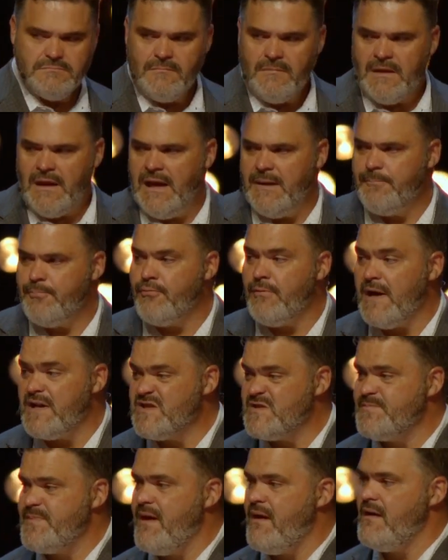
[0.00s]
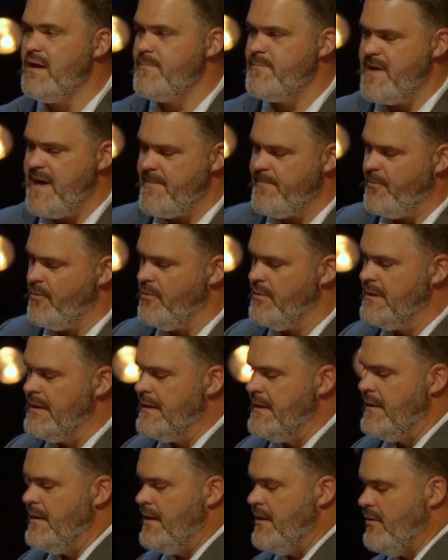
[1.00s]
And prosperity people,
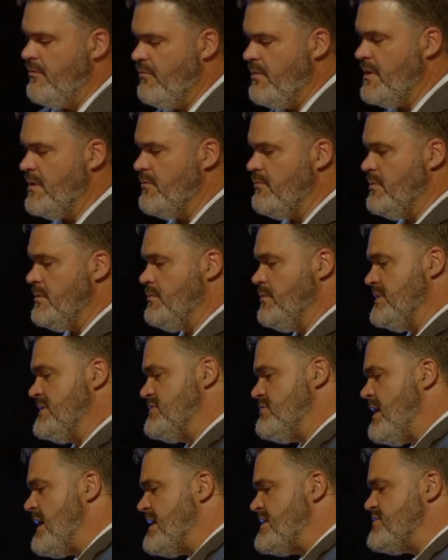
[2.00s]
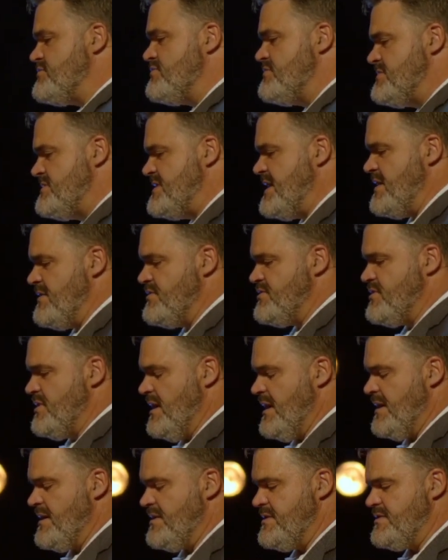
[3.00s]
we'll try to
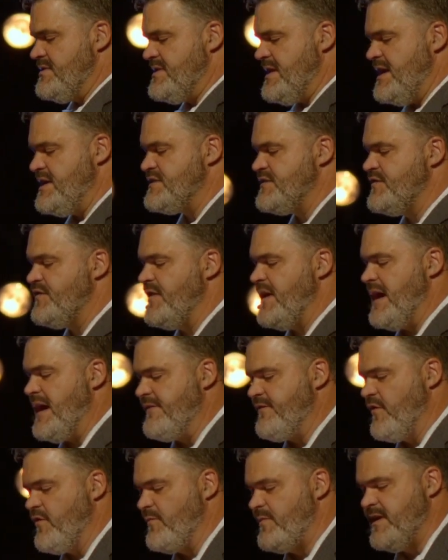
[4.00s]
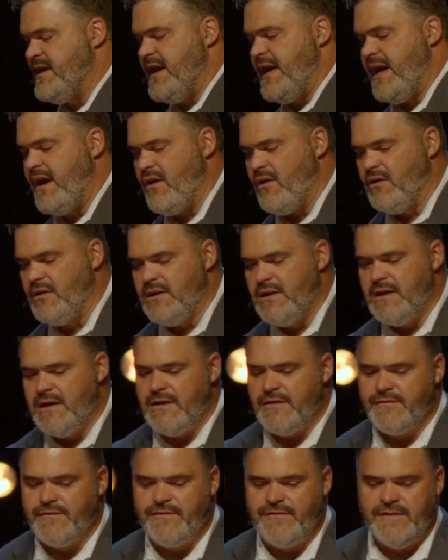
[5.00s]
teach favor from the angle
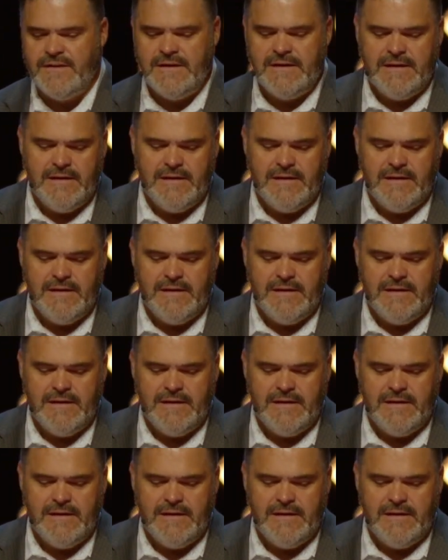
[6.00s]
of,